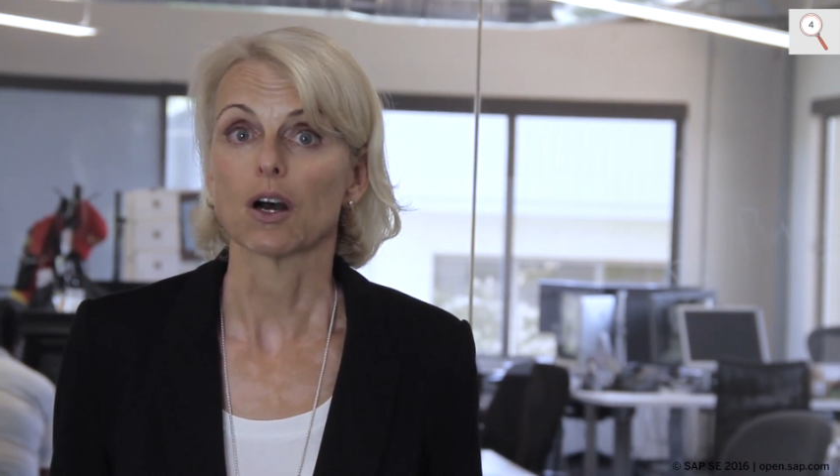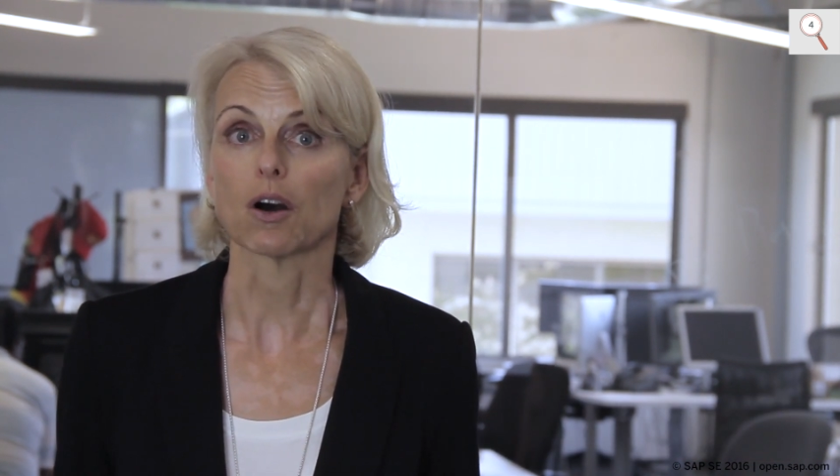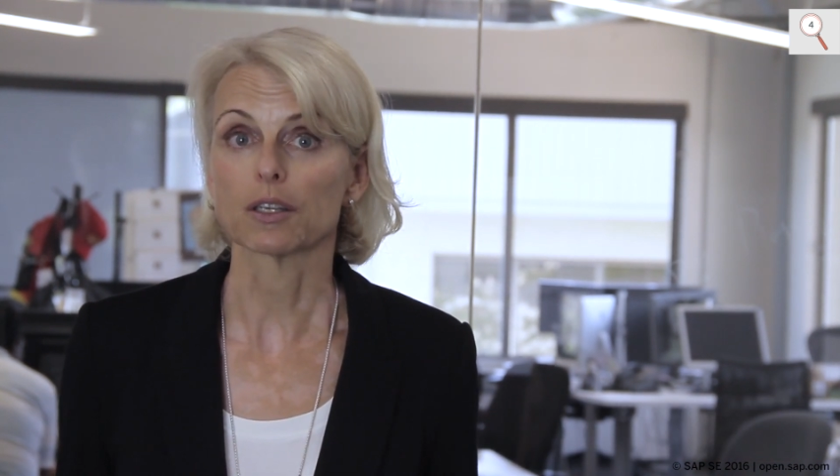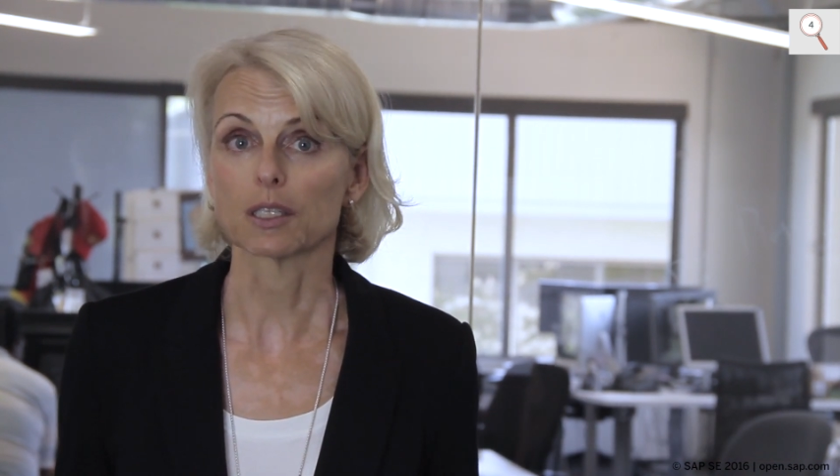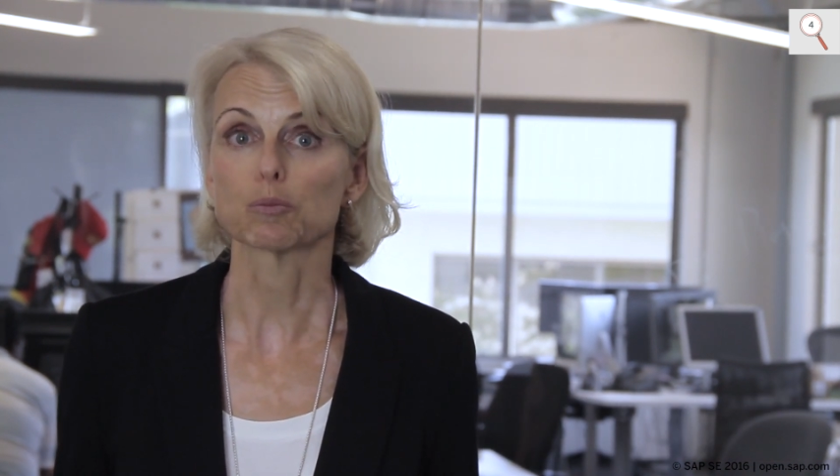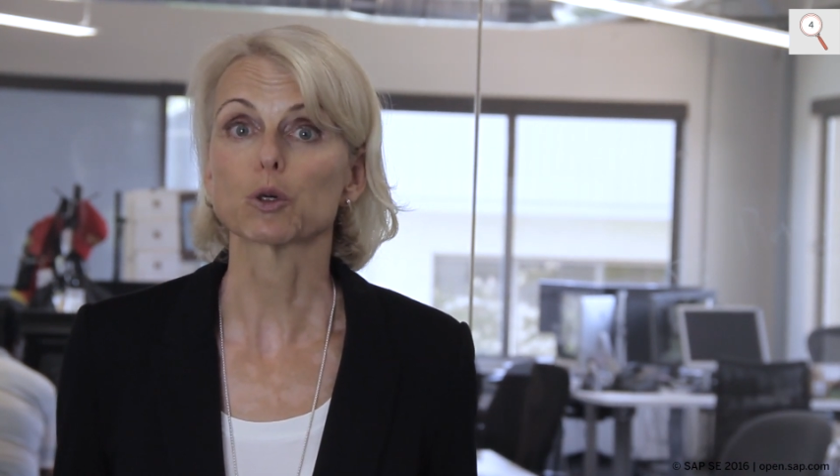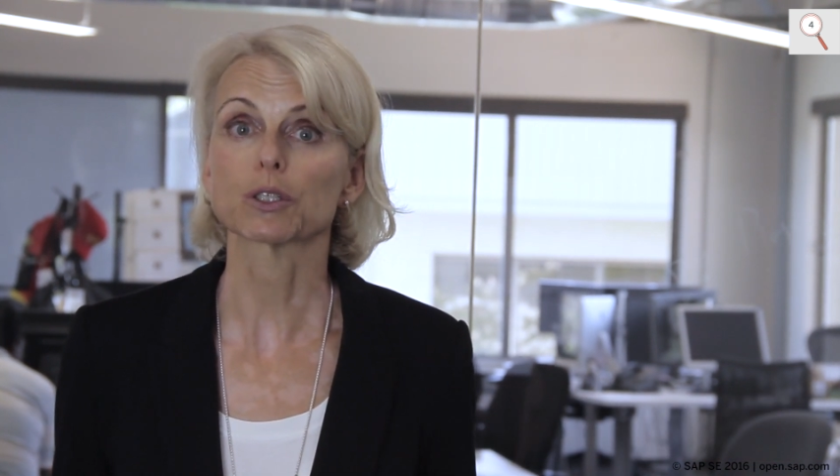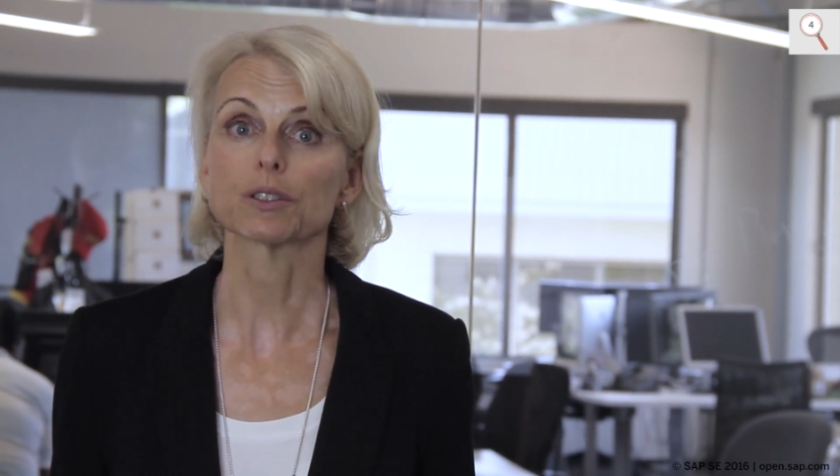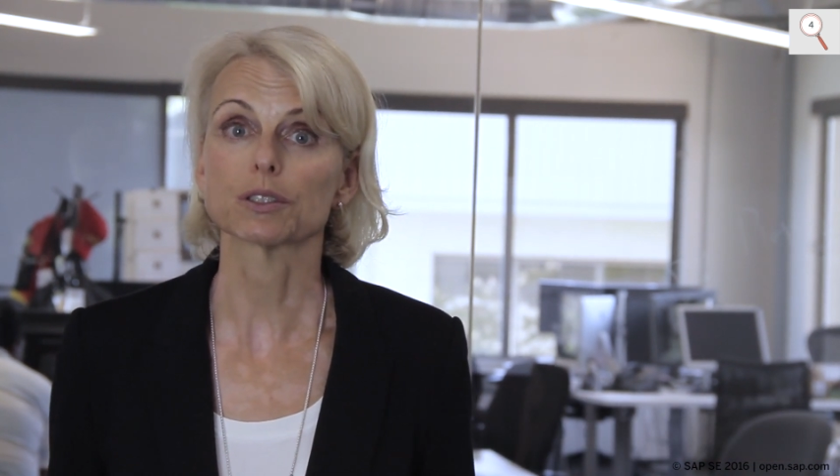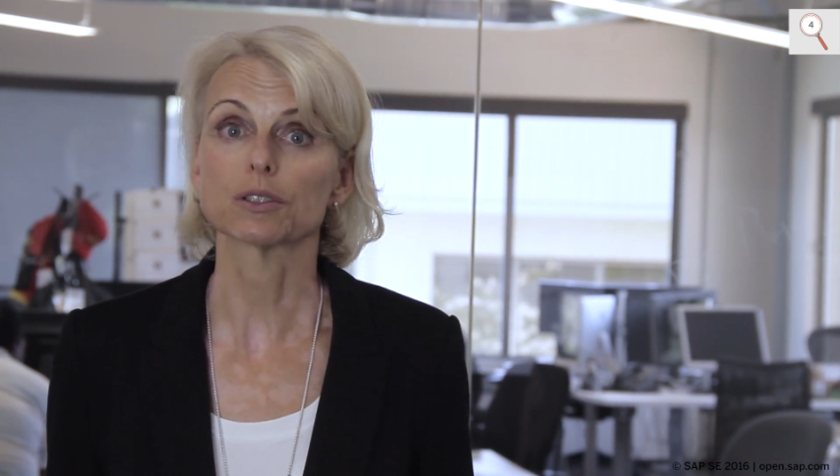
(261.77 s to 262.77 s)
on the
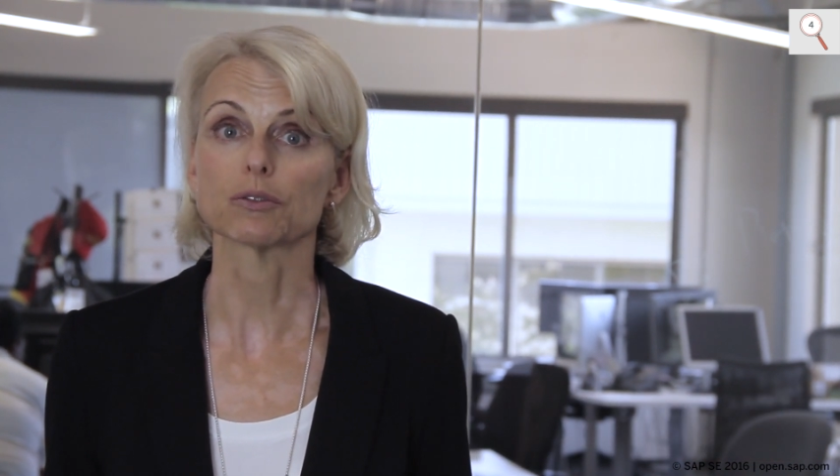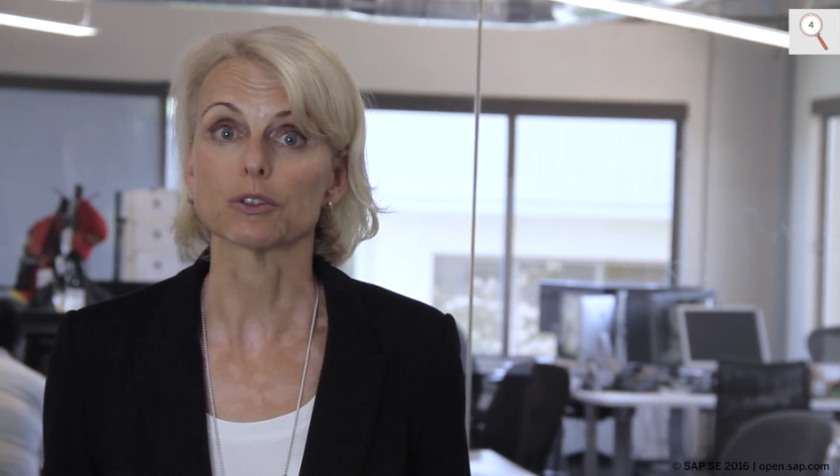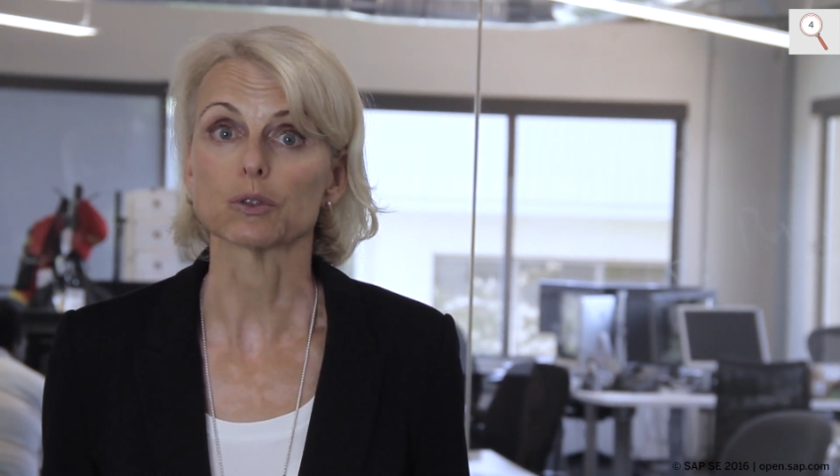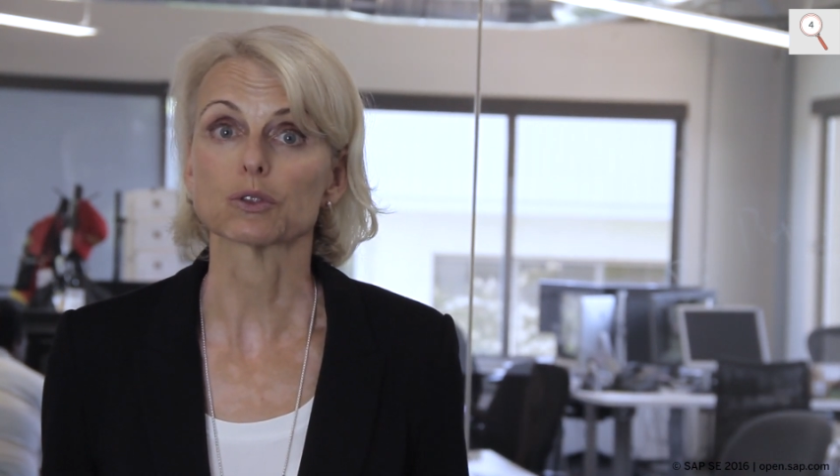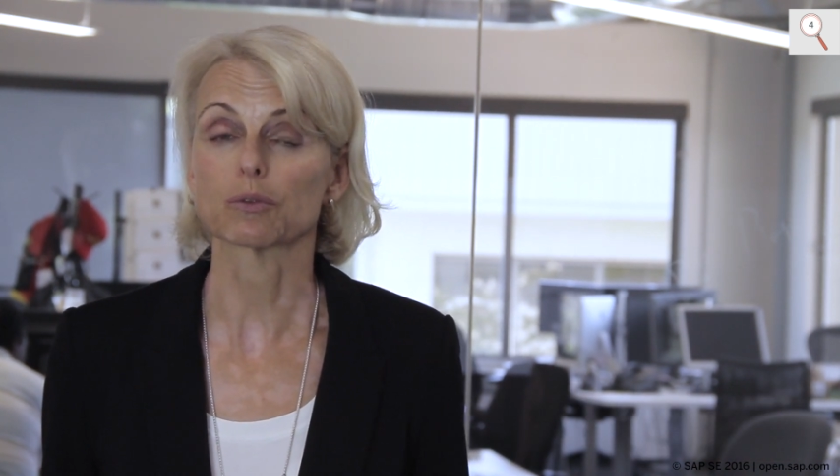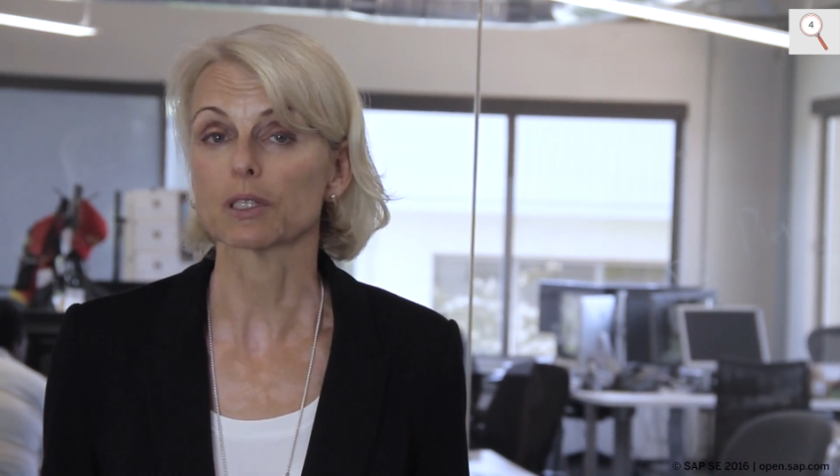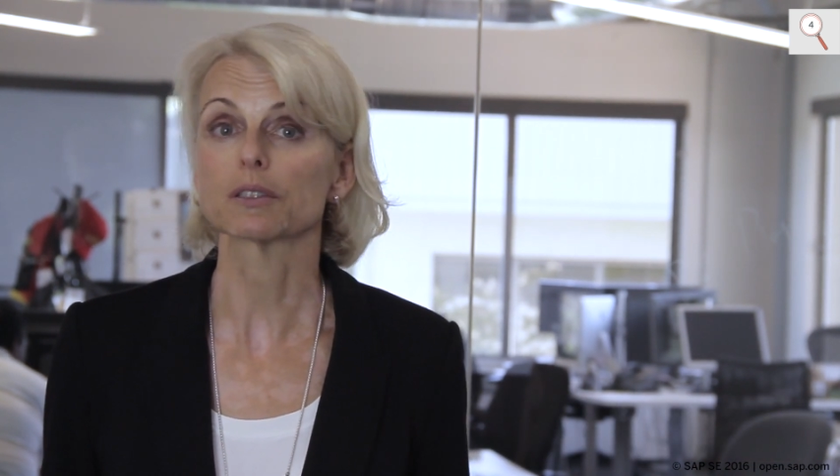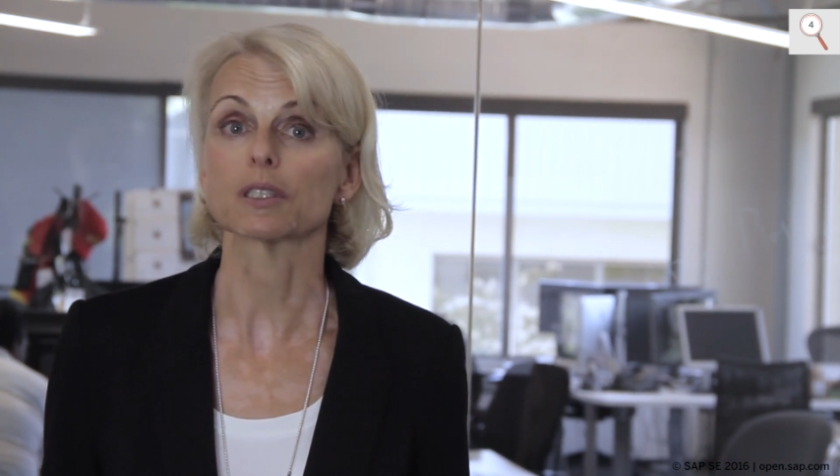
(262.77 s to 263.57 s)
important interviews rather